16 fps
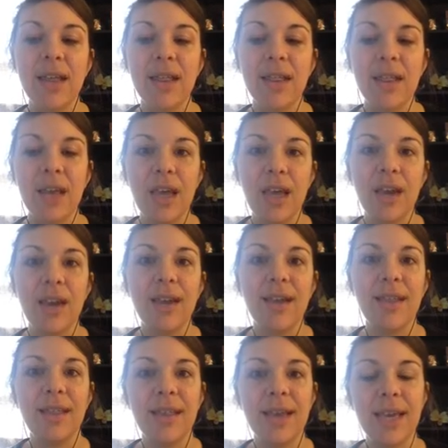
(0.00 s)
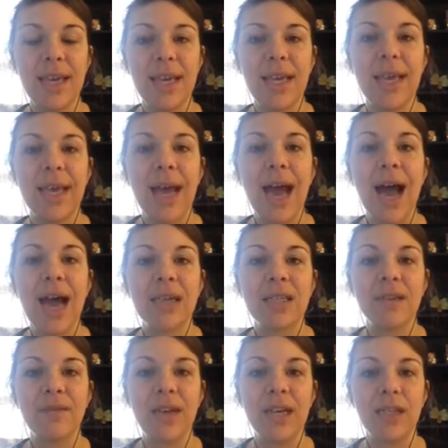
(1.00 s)
then the healing
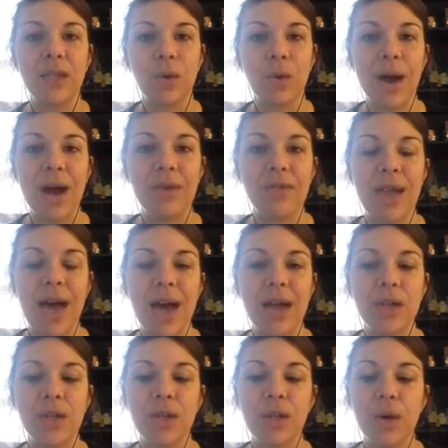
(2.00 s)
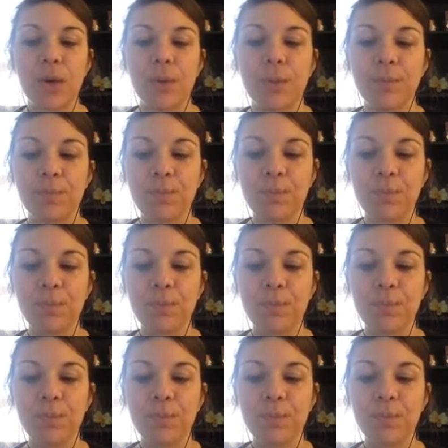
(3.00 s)
activates around that. So